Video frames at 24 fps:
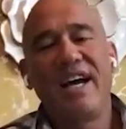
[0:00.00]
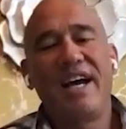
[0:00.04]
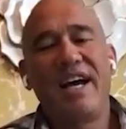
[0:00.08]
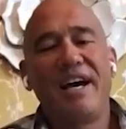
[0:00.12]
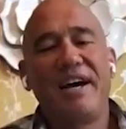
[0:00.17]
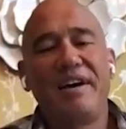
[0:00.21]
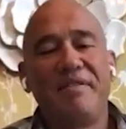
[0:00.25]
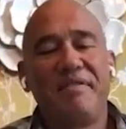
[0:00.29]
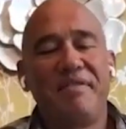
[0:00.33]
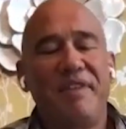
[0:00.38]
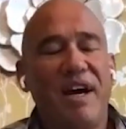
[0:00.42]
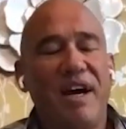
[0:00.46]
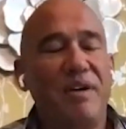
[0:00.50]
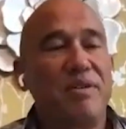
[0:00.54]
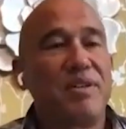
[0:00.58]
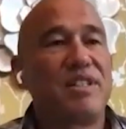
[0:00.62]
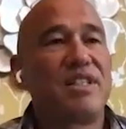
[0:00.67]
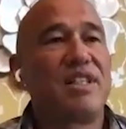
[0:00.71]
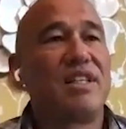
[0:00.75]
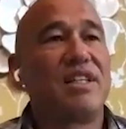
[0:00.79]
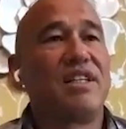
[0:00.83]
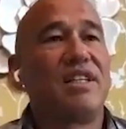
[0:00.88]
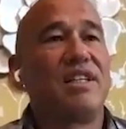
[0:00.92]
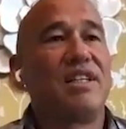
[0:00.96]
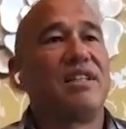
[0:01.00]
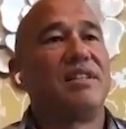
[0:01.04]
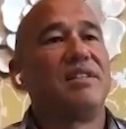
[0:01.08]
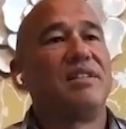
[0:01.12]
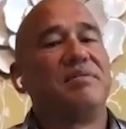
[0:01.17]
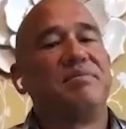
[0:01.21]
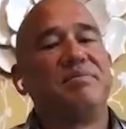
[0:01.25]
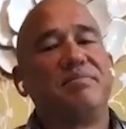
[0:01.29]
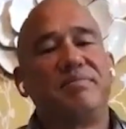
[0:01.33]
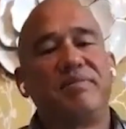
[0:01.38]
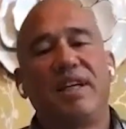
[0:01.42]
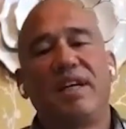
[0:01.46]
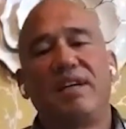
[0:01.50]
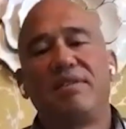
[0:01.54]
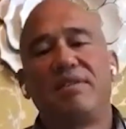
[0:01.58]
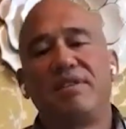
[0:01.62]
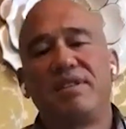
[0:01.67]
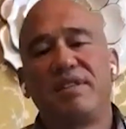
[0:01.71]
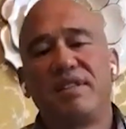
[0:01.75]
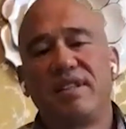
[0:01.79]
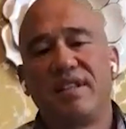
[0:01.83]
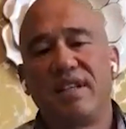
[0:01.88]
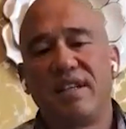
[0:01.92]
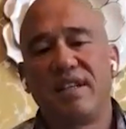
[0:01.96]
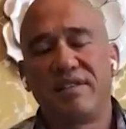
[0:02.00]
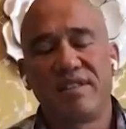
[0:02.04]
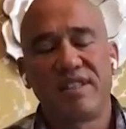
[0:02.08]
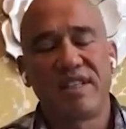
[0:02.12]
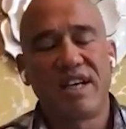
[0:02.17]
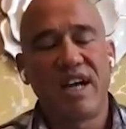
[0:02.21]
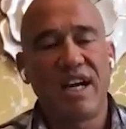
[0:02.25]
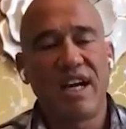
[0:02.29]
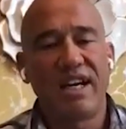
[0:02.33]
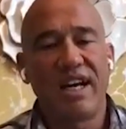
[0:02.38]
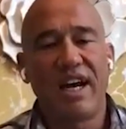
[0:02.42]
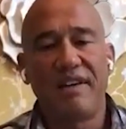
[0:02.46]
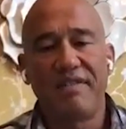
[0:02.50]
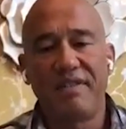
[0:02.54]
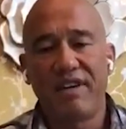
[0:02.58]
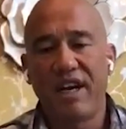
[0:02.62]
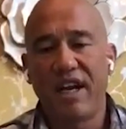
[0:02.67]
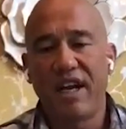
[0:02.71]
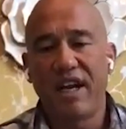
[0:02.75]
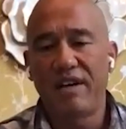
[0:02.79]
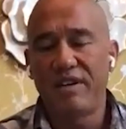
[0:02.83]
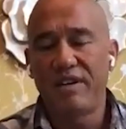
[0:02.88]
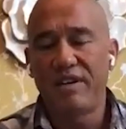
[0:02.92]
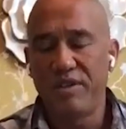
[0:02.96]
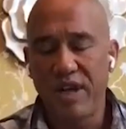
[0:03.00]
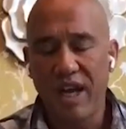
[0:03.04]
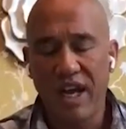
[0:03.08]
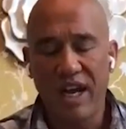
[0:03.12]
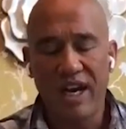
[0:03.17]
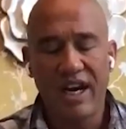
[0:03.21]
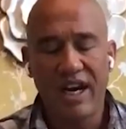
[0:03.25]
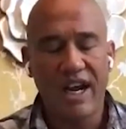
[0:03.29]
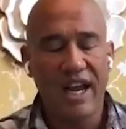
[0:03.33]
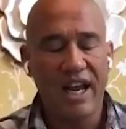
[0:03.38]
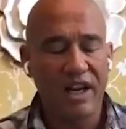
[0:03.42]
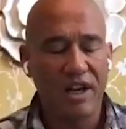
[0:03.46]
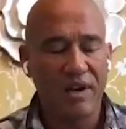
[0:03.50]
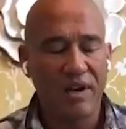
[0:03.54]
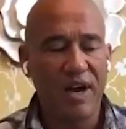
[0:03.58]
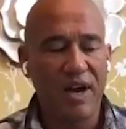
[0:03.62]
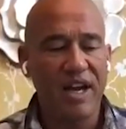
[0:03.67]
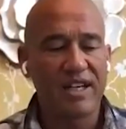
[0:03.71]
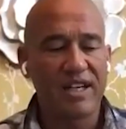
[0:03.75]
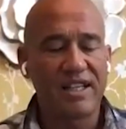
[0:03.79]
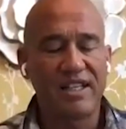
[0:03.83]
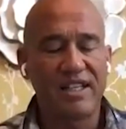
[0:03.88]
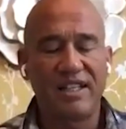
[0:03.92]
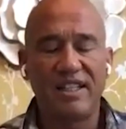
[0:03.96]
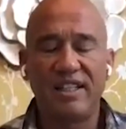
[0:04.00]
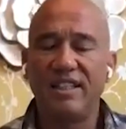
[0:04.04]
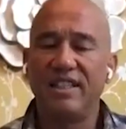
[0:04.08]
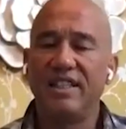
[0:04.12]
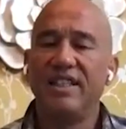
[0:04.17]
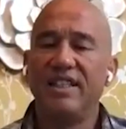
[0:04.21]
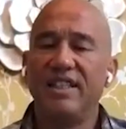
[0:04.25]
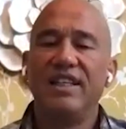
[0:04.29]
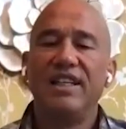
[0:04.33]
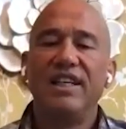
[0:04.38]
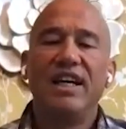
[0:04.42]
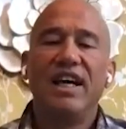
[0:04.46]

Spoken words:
to have, I was skydiving, had a halo accident.